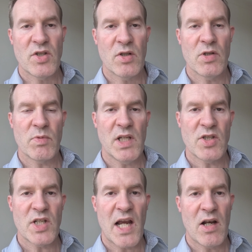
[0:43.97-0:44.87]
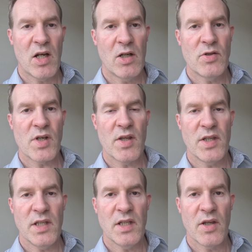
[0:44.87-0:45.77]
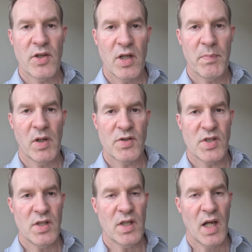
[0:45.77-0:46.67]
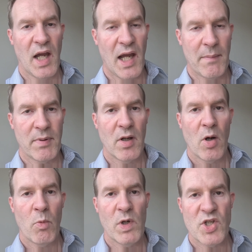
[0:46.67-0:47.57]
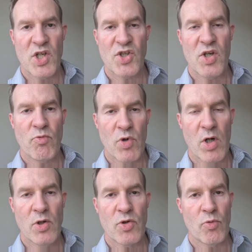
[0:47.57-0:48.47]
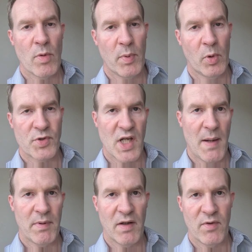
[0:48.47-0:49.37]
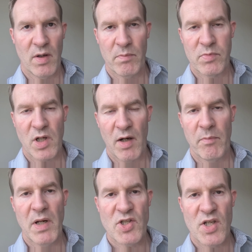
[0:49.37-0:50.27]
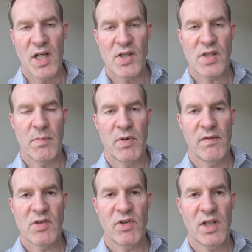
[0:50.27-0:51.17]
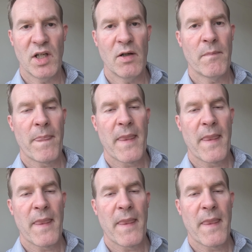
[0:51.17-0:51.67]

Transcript: to do is we need to download the third-party app, which is the Rode Reporter app, and I've kind of mentioned that in a previous video.